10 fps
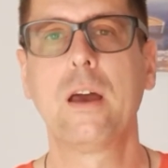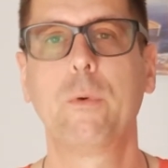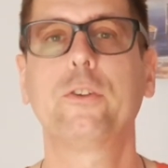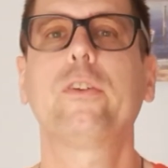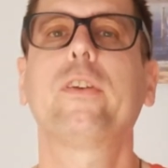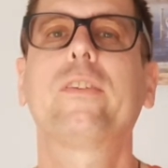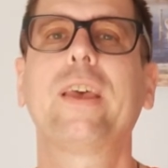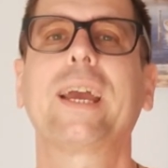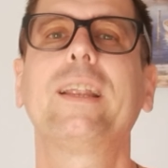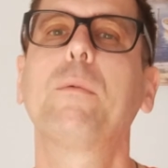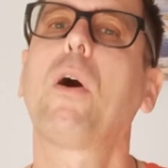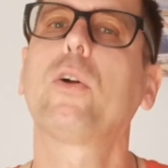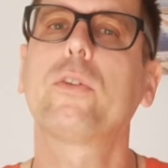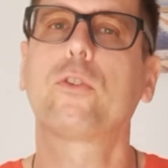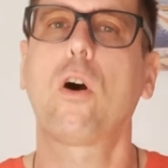which is exactly
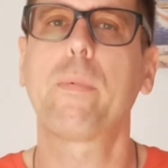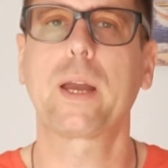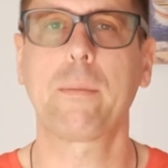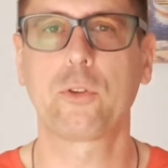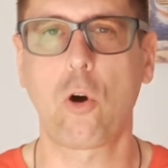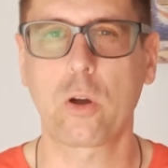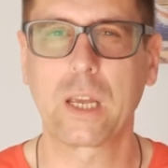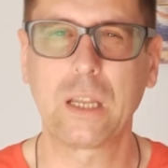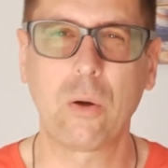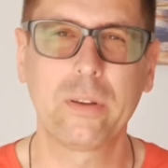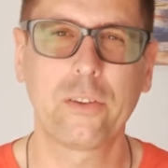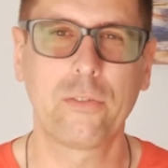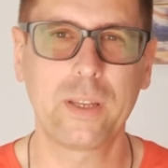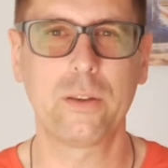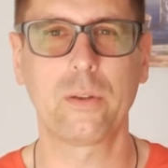about the topic I'm talking now in these
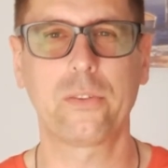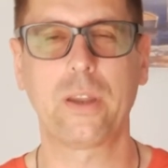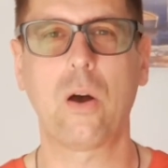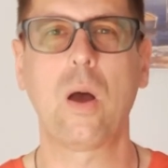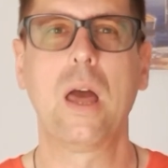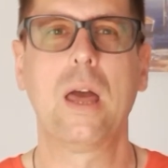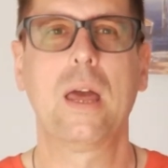videos, you know.